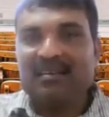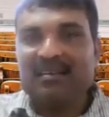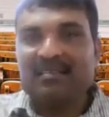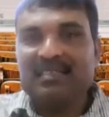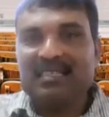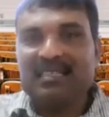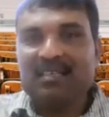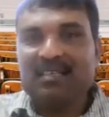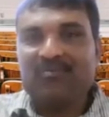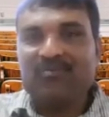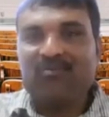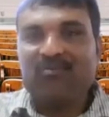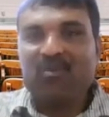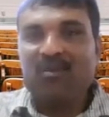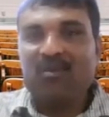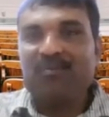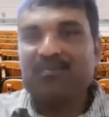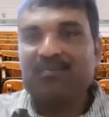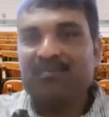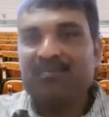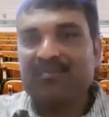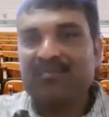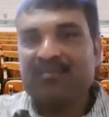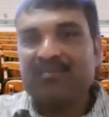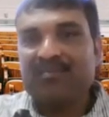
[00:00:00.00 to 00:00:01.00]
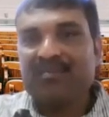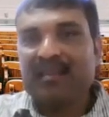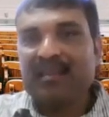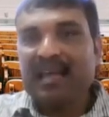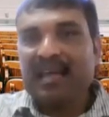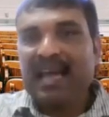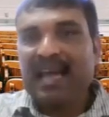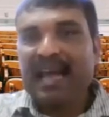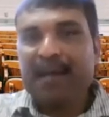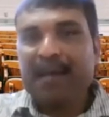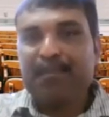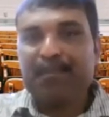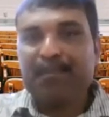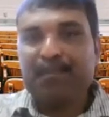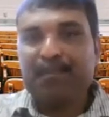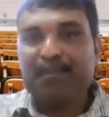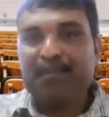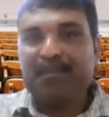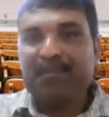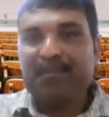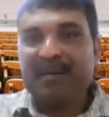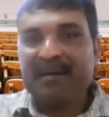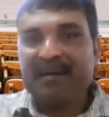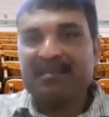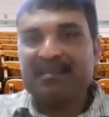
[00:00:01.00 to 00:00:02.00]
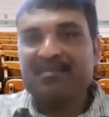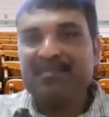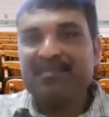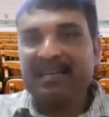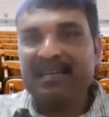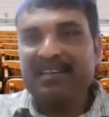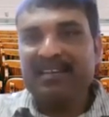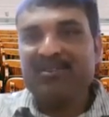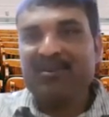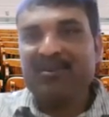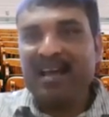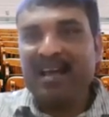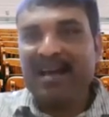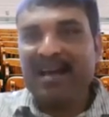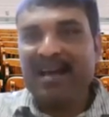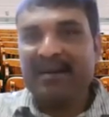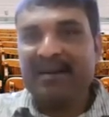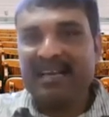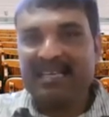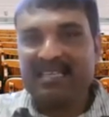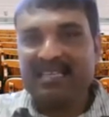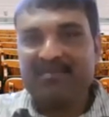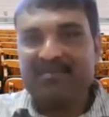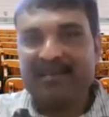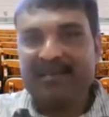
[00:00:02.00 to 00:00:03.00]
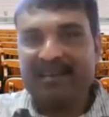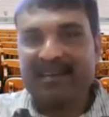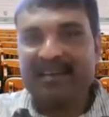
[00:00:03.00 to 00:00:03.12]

This is the form a plus b into a minus b,